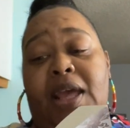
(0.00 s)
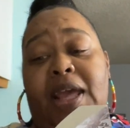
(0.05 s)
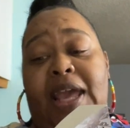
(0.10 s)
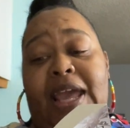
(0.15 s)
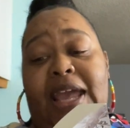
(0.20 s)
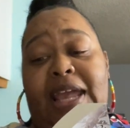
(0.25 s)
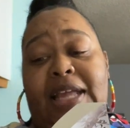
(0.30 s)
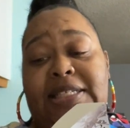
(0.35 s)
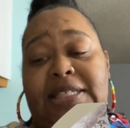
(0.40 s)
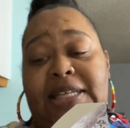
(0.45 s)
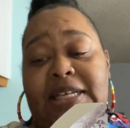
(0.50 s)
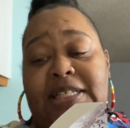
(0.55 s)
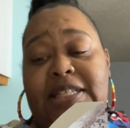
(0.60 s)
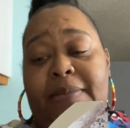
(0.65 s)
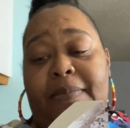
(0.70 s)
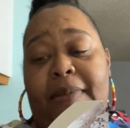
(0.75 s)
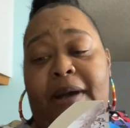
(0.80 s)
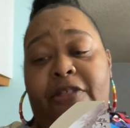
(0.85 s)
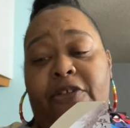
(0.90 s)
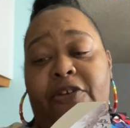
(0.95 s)
and took
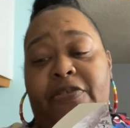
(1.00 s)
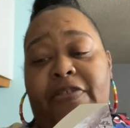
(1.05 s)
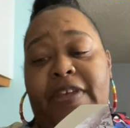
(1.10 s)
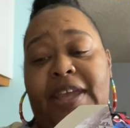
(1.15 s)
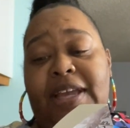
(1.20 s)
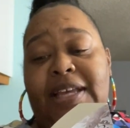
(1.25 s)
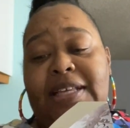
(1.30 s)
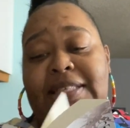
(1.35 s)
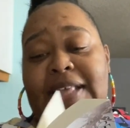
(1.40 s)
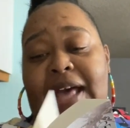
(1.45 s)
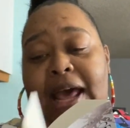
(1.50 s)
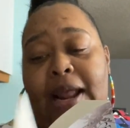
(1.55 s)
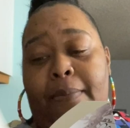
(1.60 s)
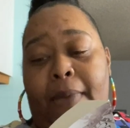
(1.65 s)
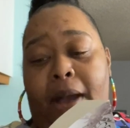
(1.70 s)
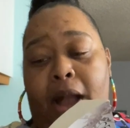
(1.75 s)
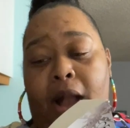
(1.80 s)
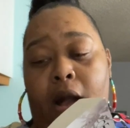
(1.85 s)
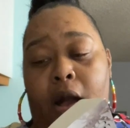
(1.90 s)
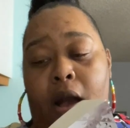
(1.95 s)
some other things out of
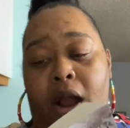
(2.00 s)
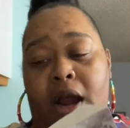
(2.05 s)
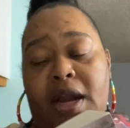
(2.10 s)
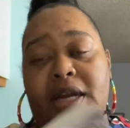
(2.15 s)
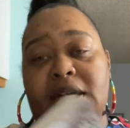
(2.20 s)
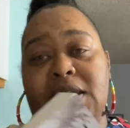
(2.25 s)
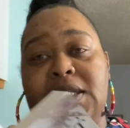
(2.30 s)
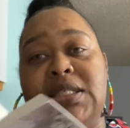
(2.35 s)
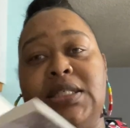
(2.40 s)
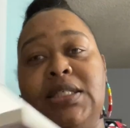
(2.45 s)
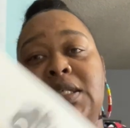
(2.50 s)
my cart.